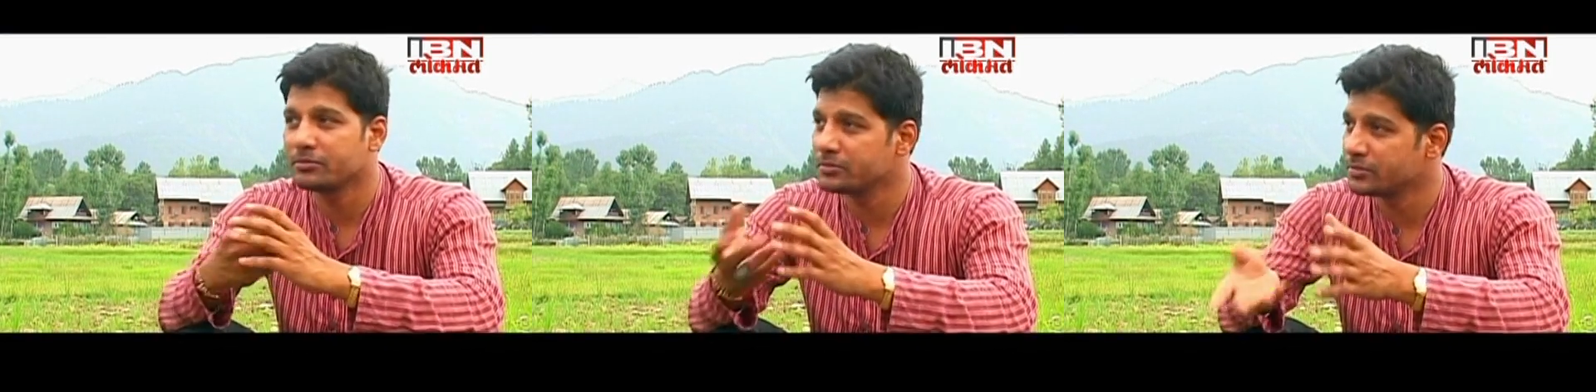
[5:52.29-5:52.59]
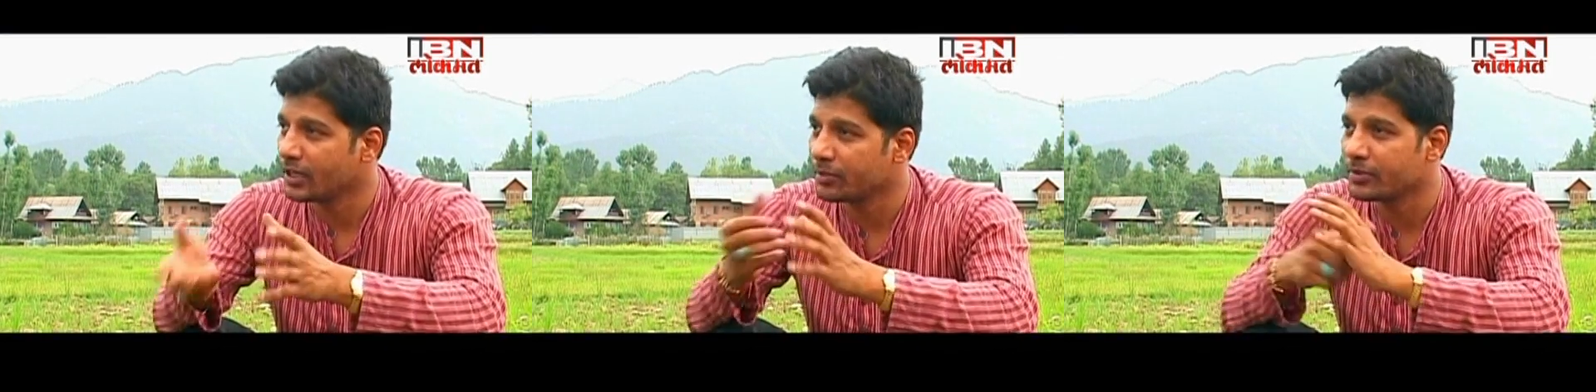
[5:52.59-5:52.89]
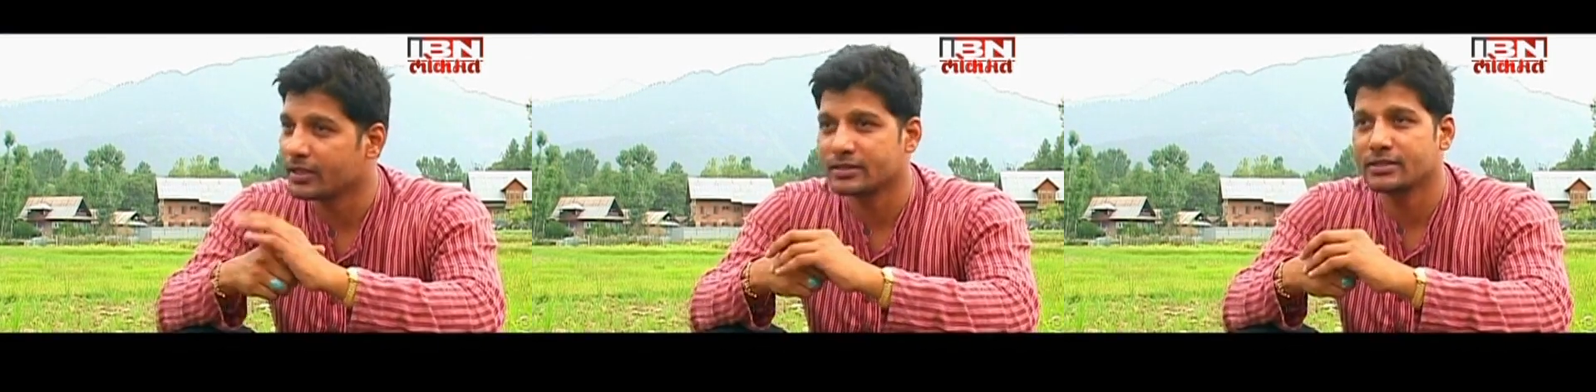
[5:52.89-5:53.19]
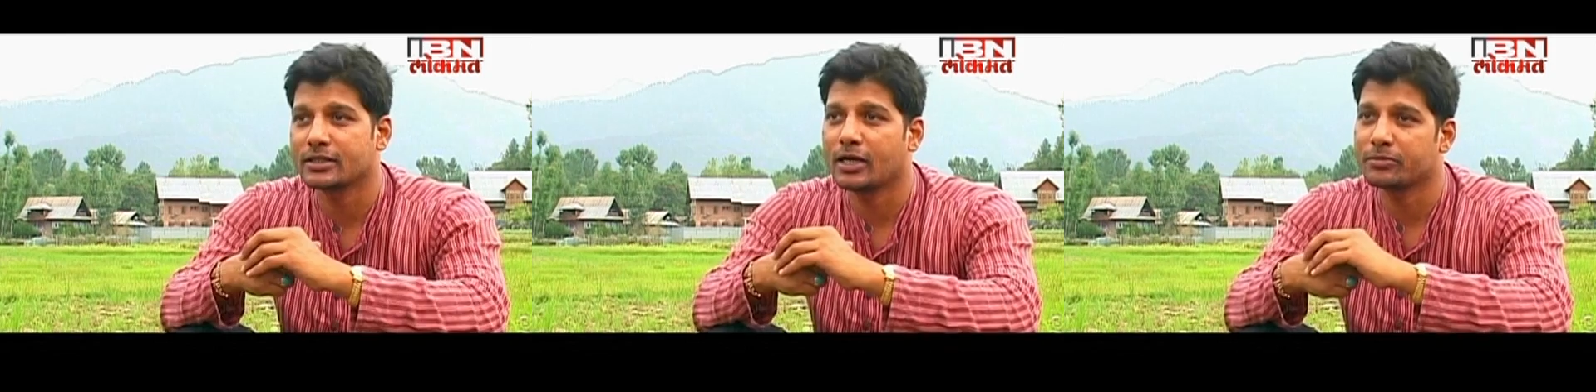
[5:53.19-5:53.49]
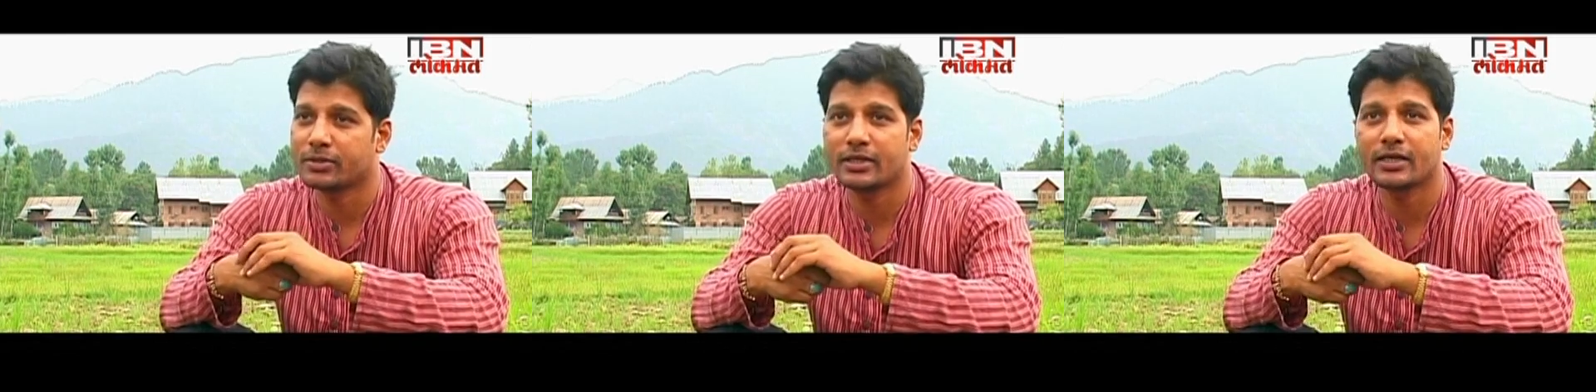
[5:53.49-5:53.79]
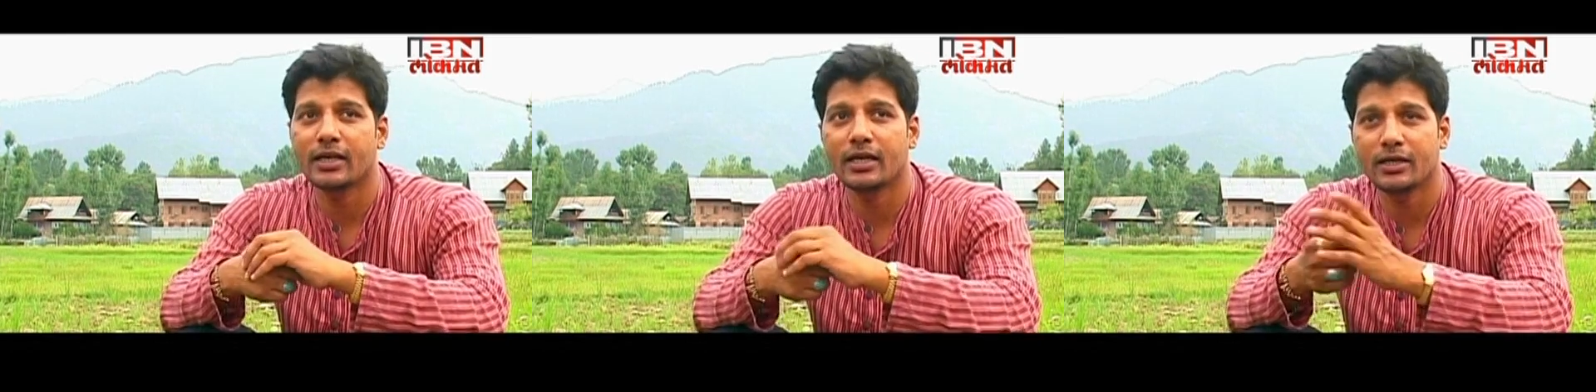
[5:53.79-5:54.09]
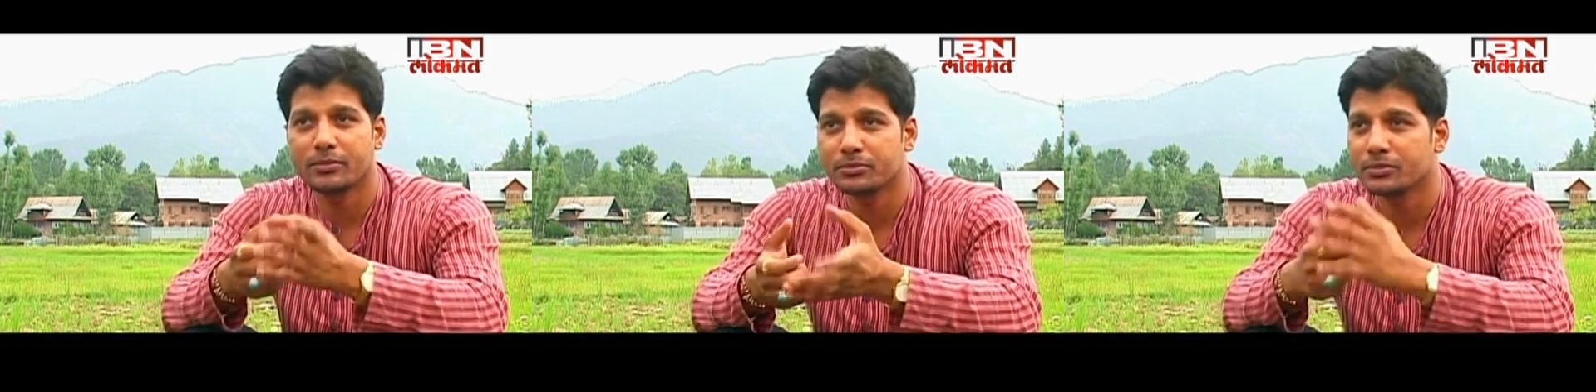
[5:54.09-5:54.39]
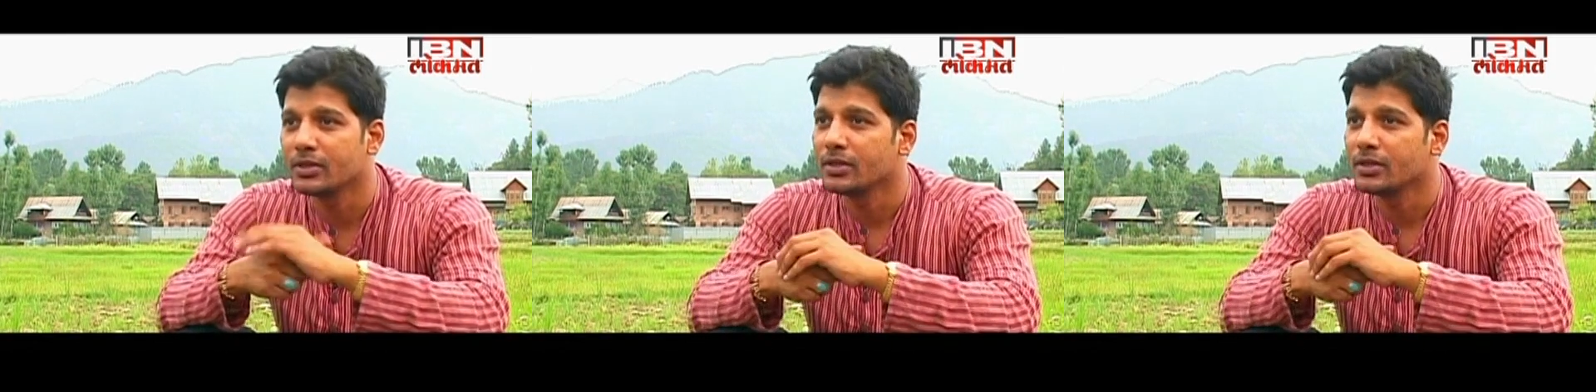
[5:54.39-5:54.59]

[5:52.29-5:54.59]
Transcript: One of them came forward and